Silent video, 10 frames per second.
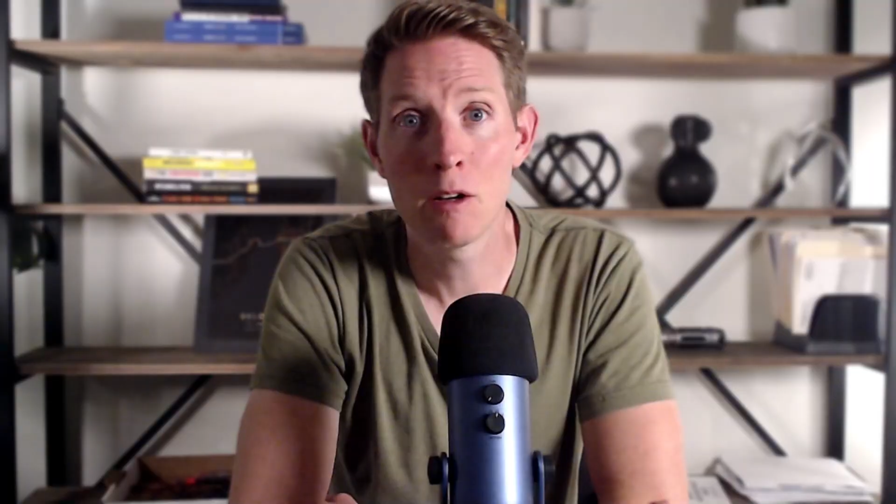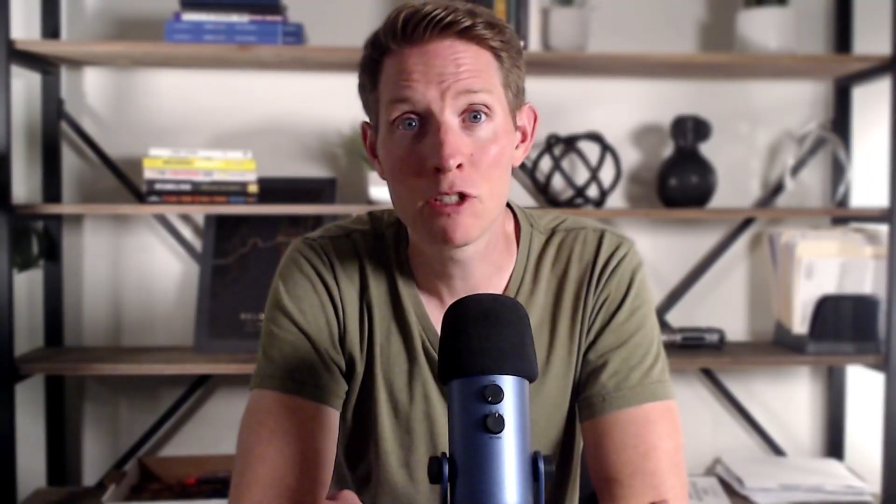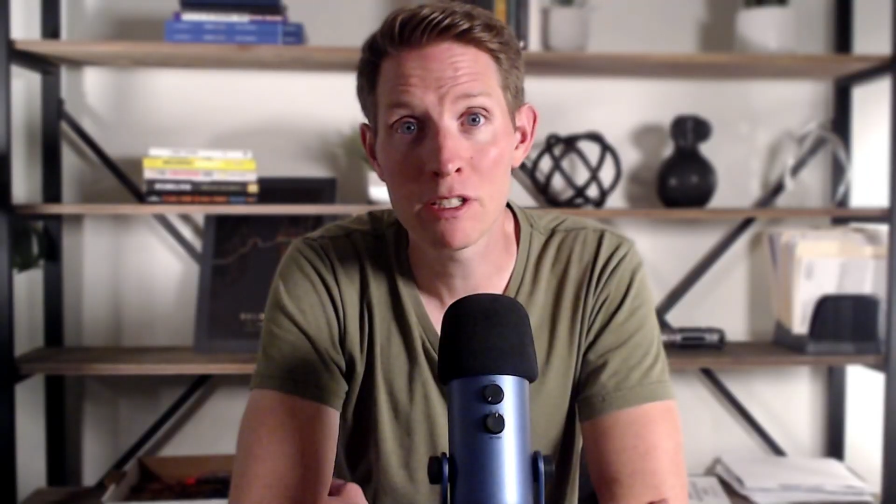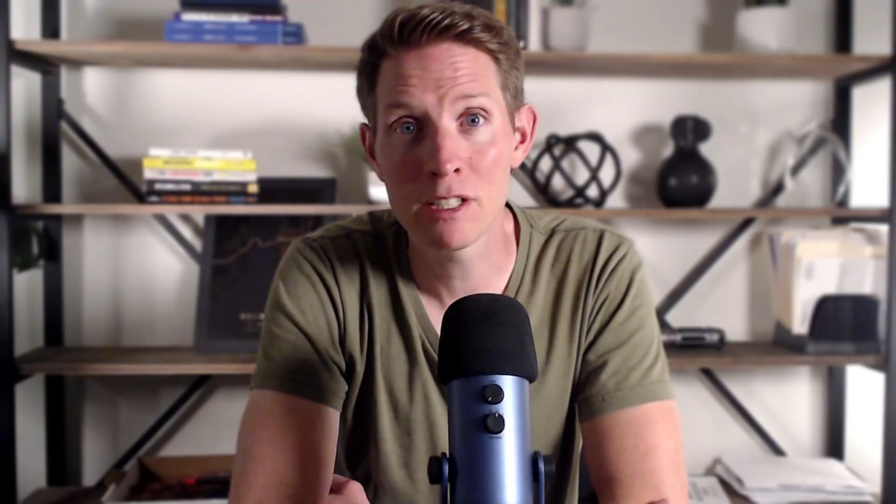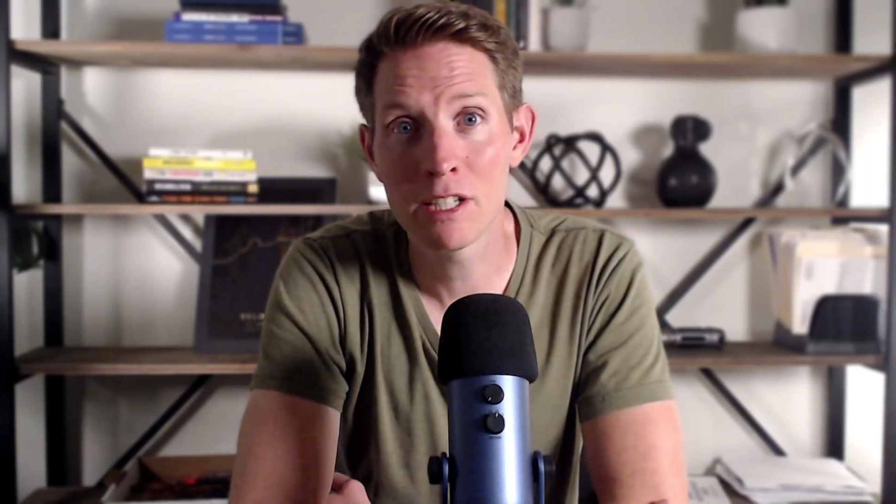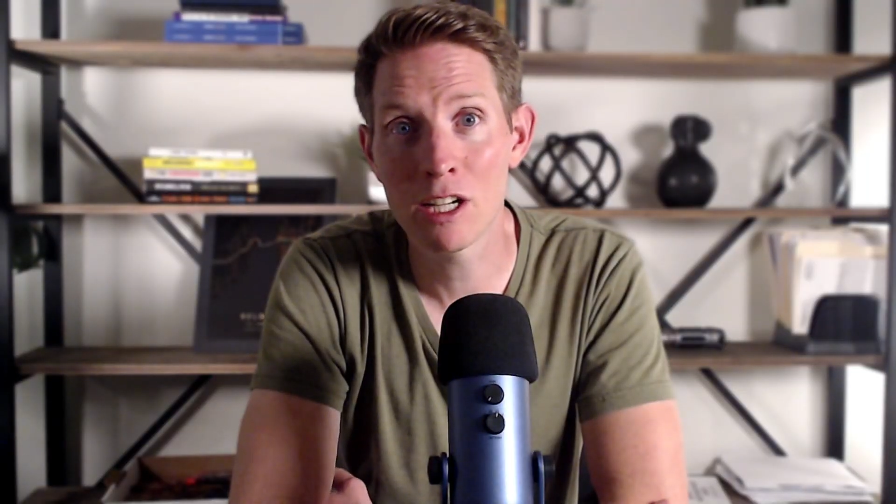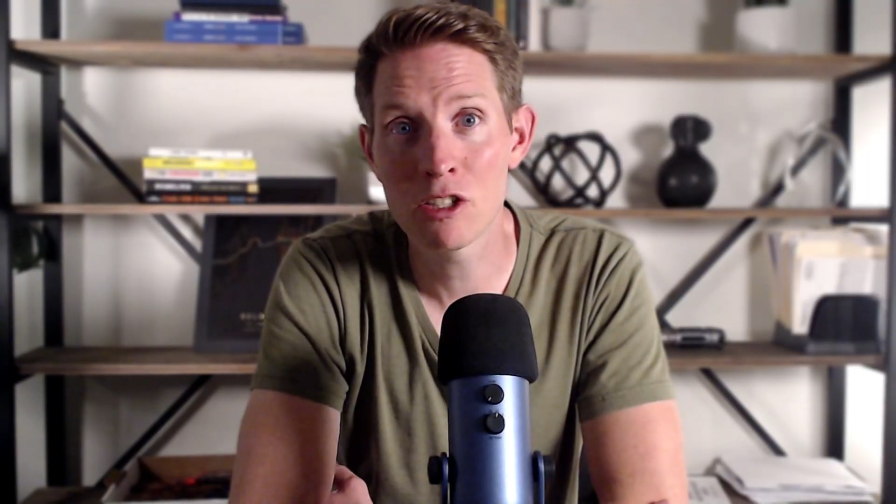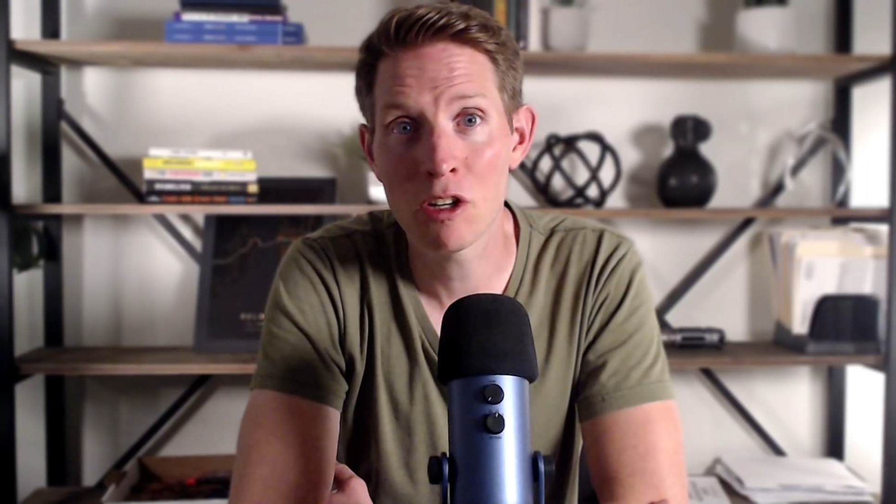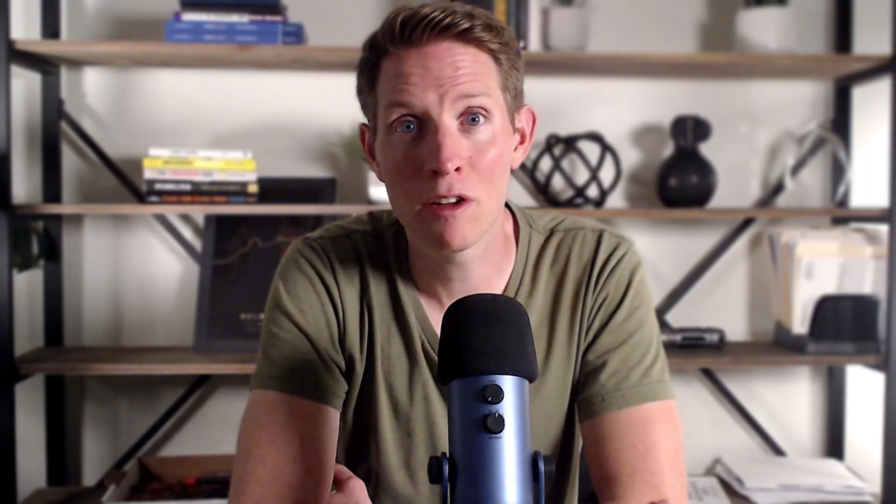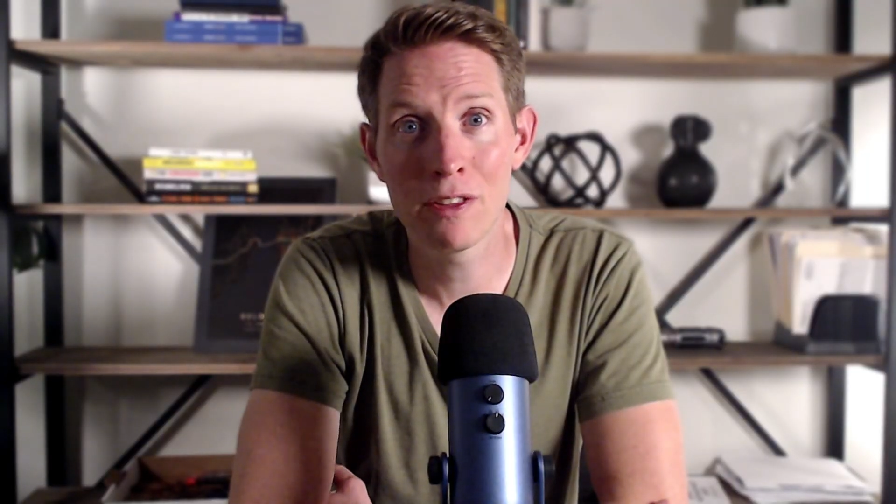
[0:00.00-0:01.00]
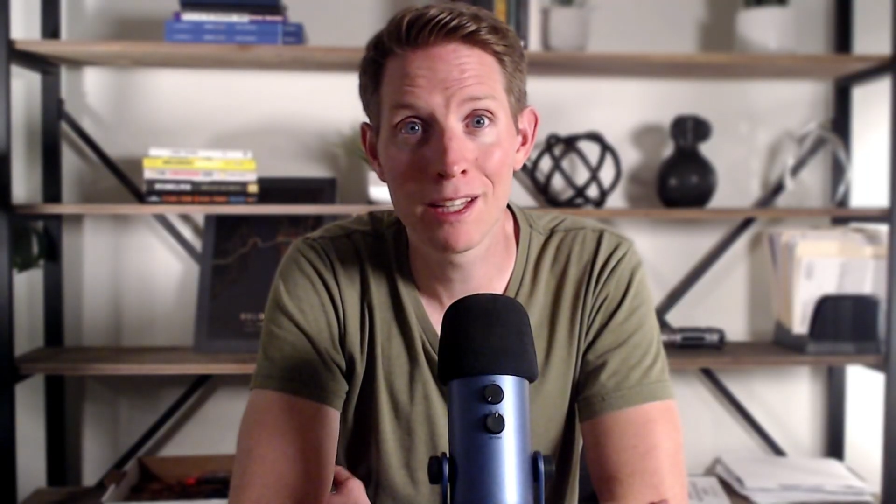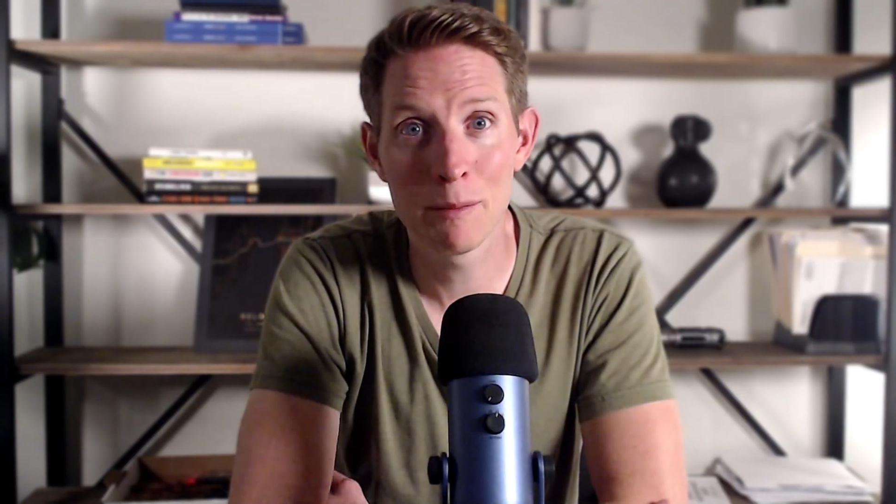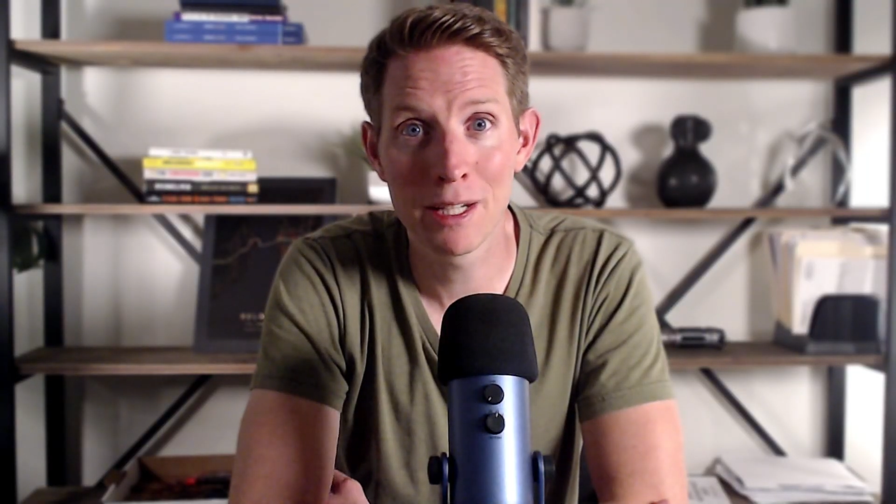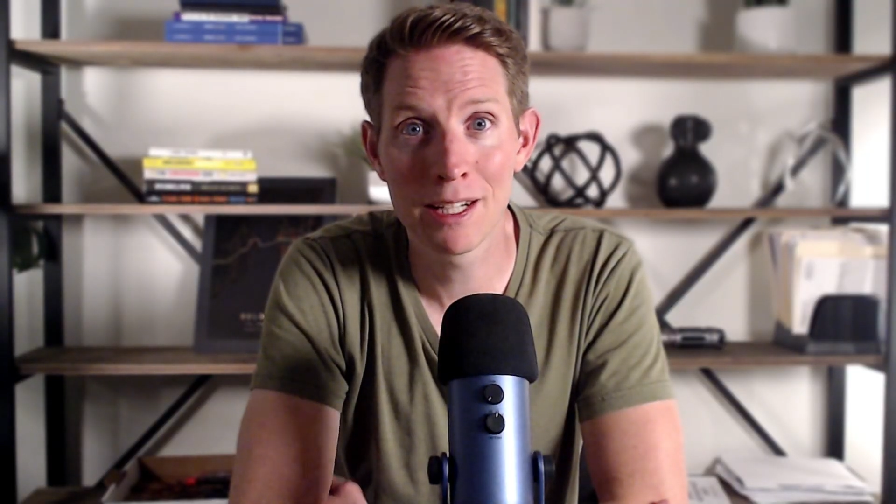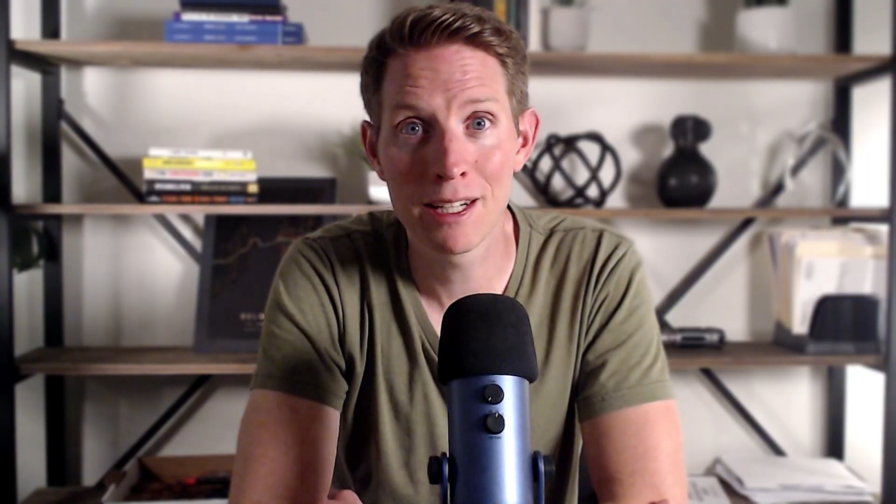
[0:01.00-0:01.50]
Now, just to touch on the
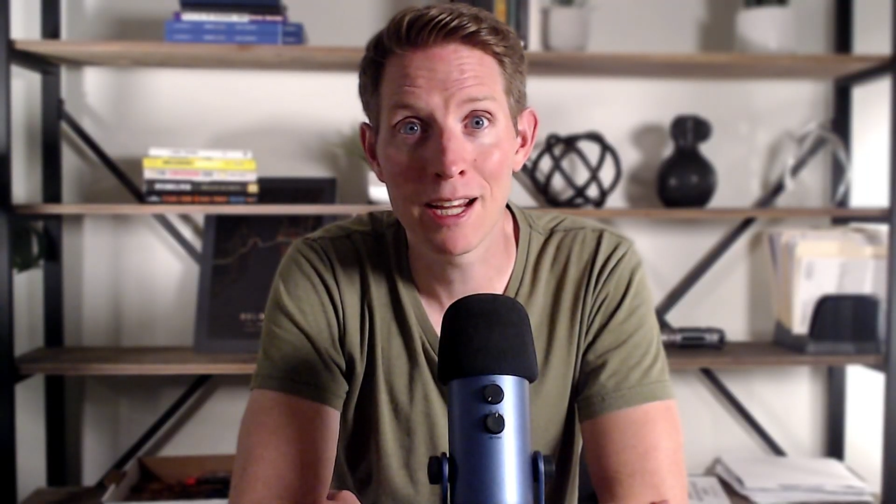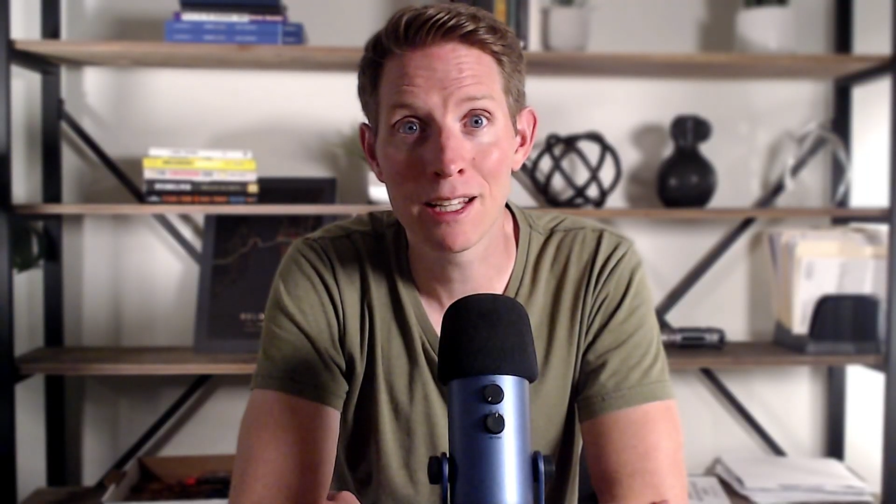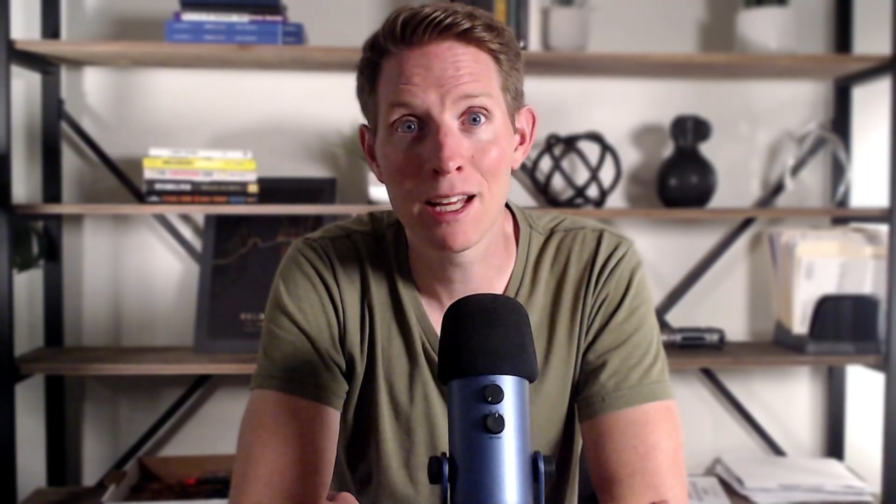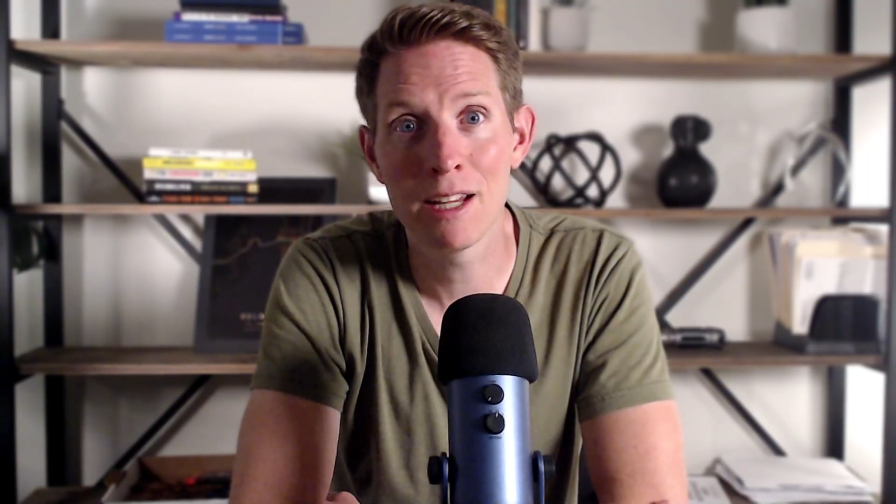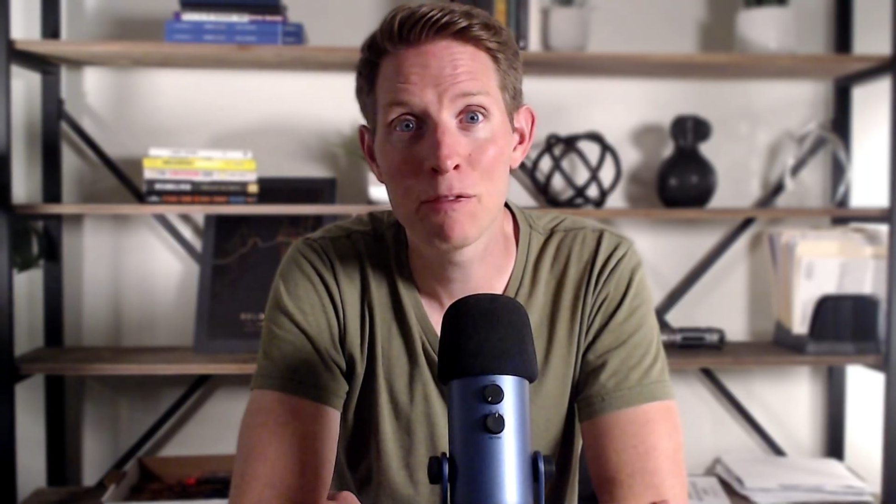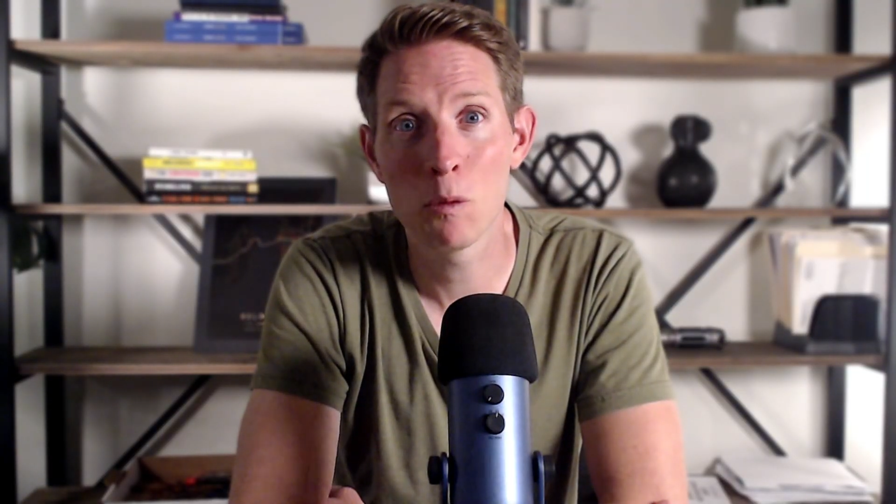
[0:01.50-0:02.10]
limited nightlife,